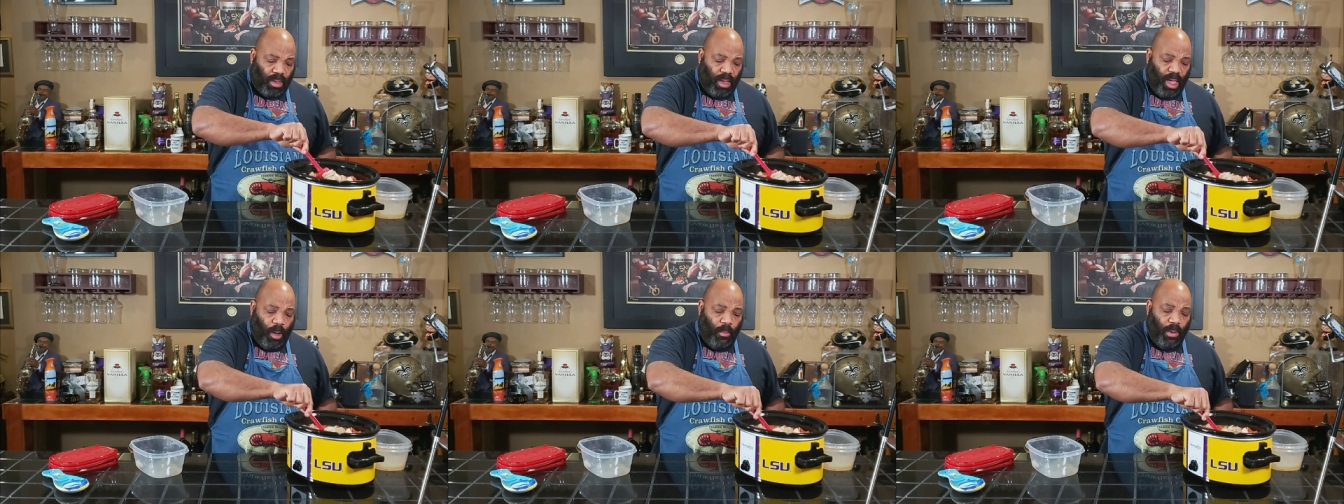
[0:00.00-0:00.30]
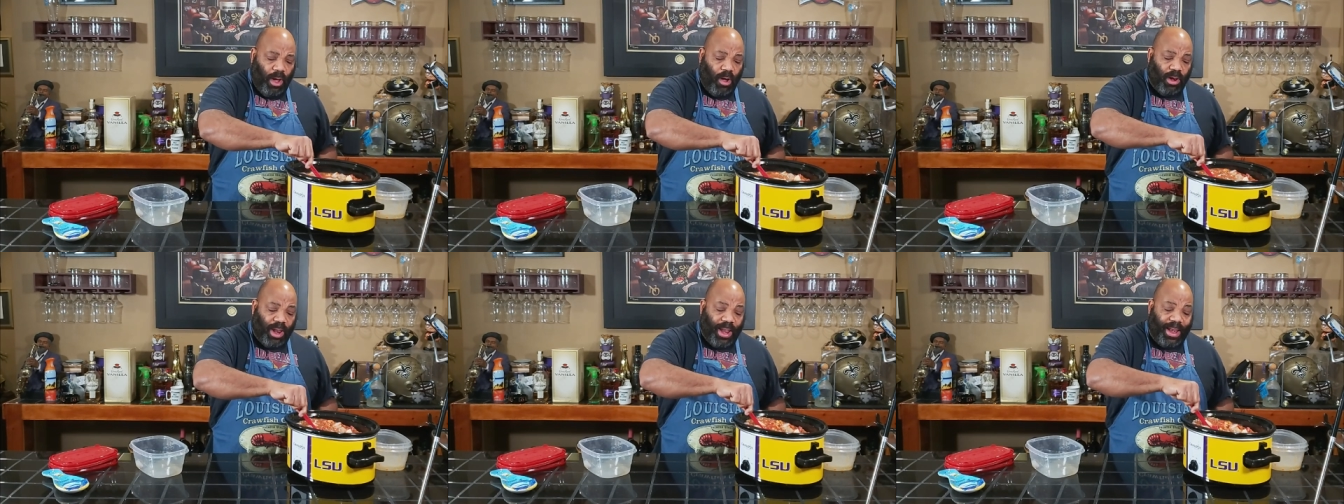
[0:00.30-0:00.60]
and
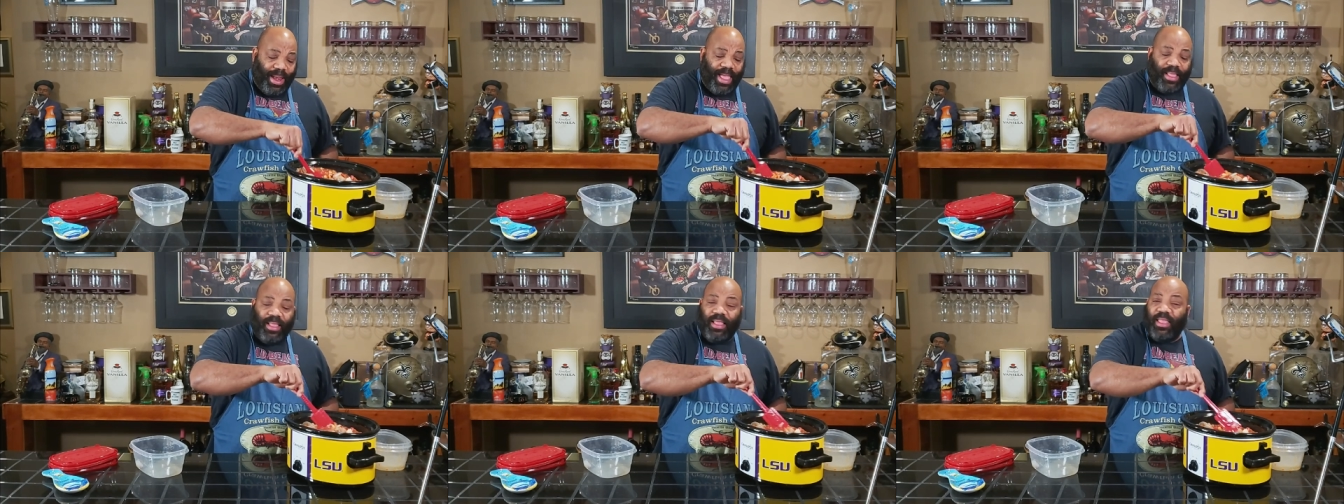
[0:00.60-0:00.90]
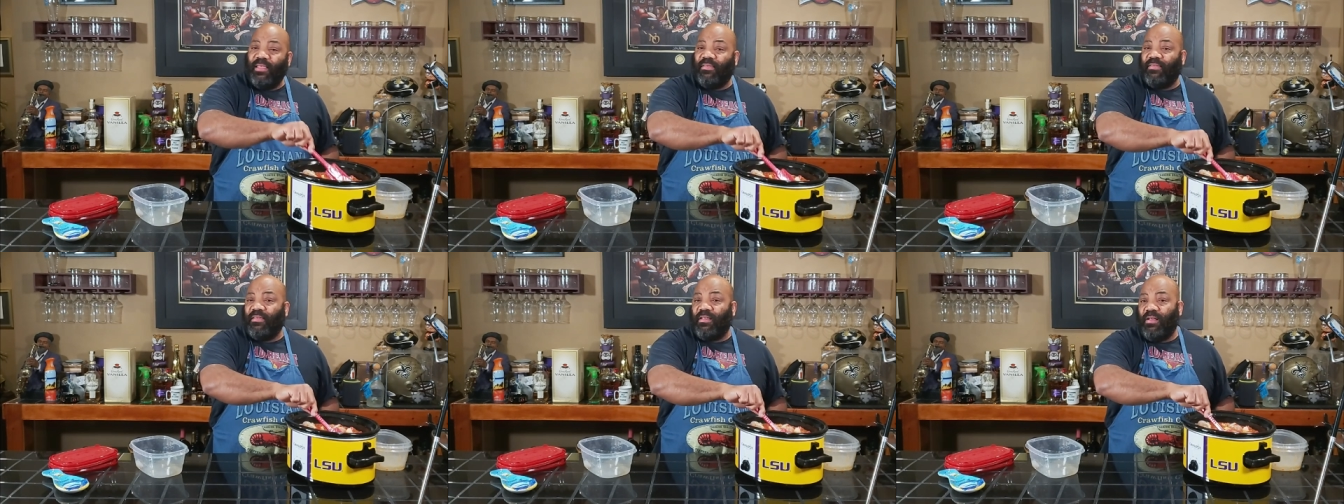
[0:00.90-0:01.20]
we're gonna let
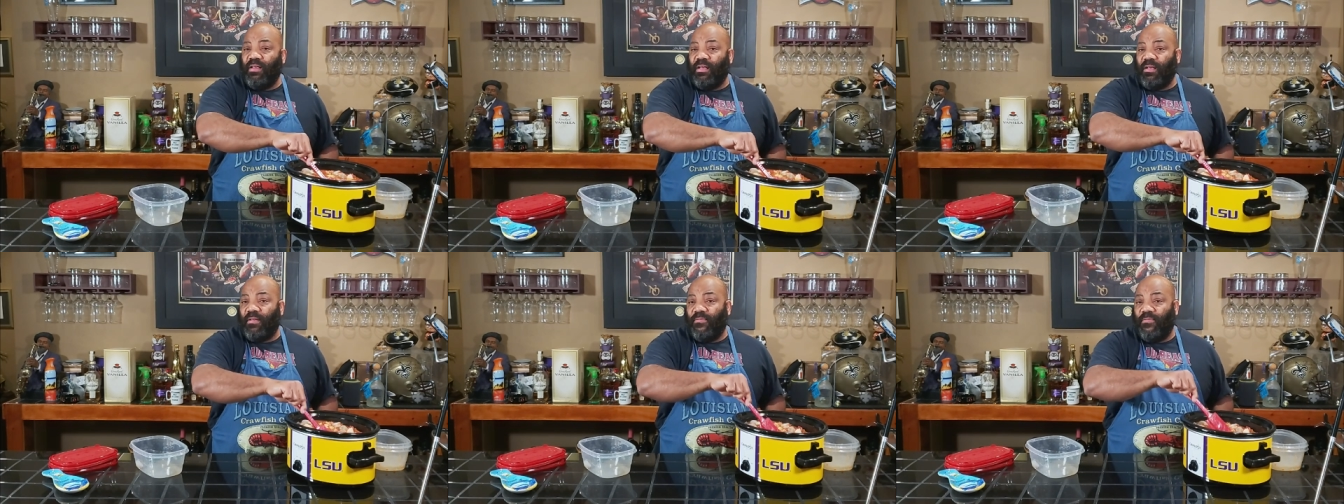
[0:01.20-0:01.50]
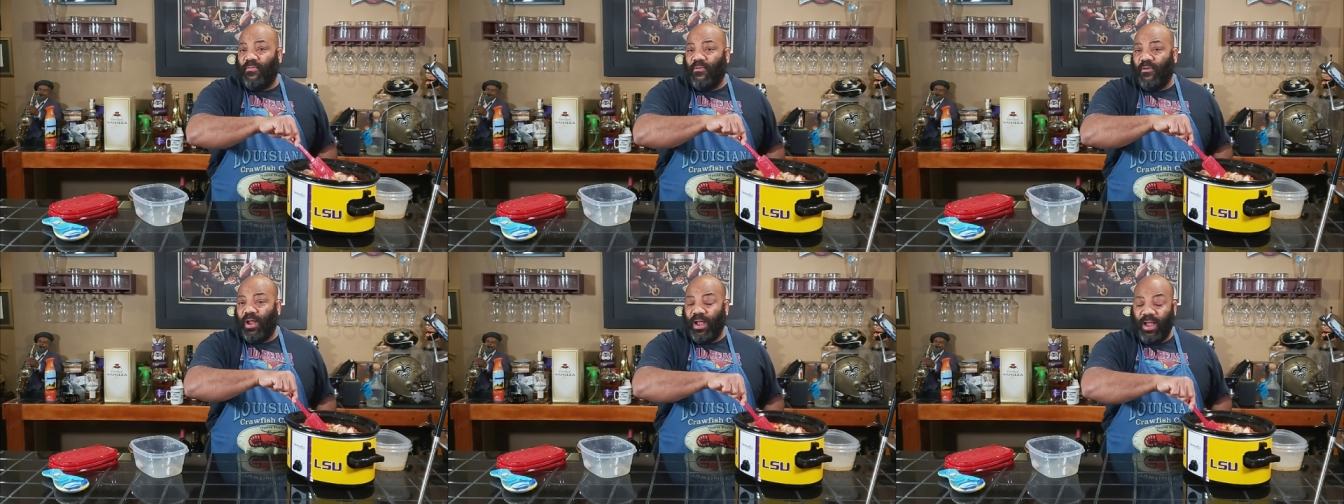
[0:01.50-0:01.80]
this cook
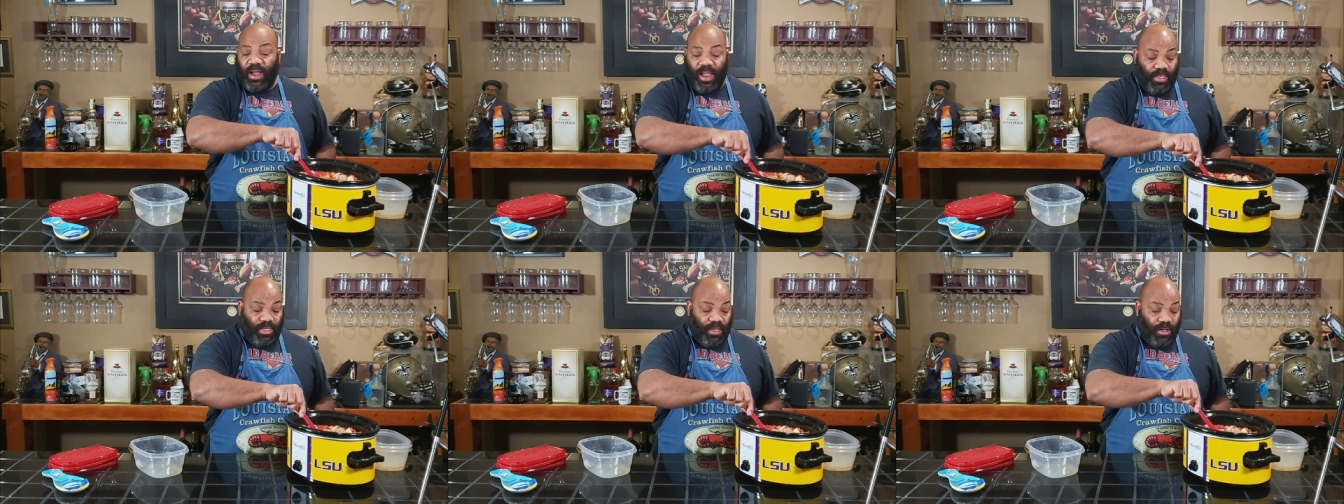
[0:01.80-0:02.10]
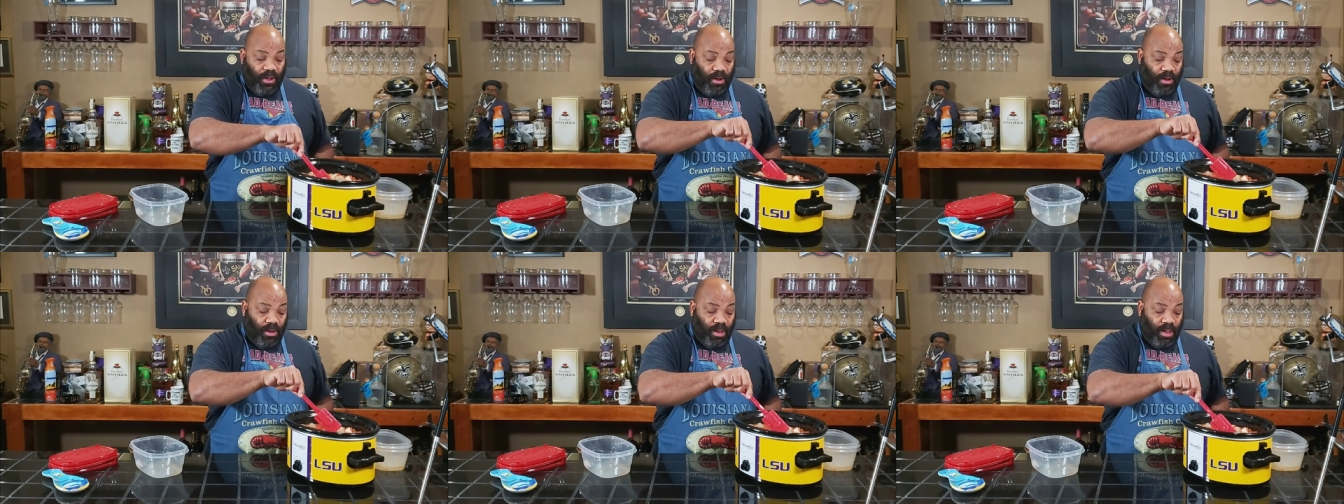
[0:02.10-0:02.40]
for
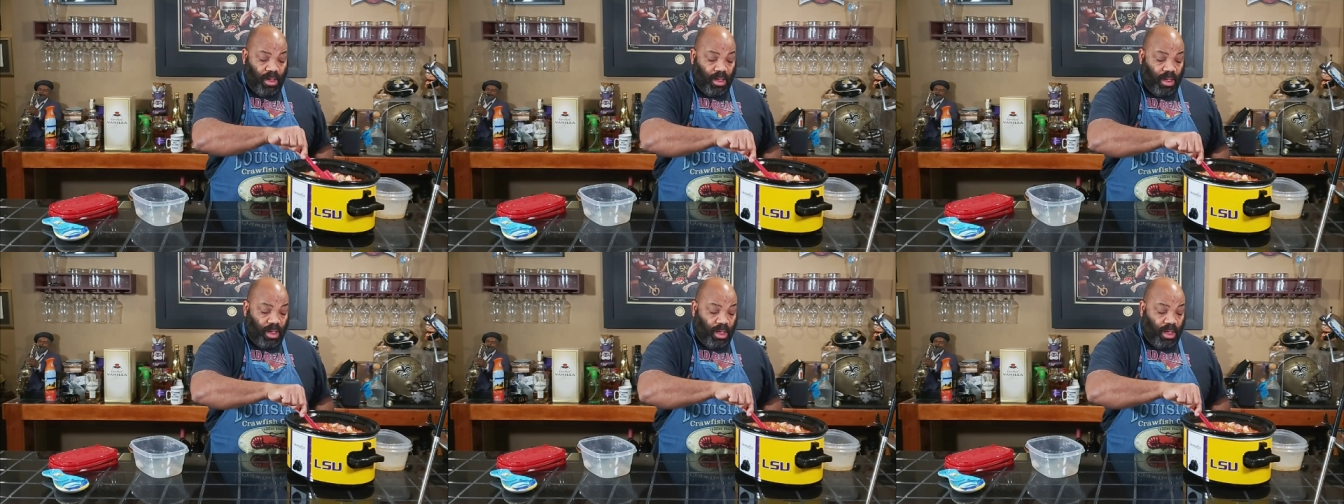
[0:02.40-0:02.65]
another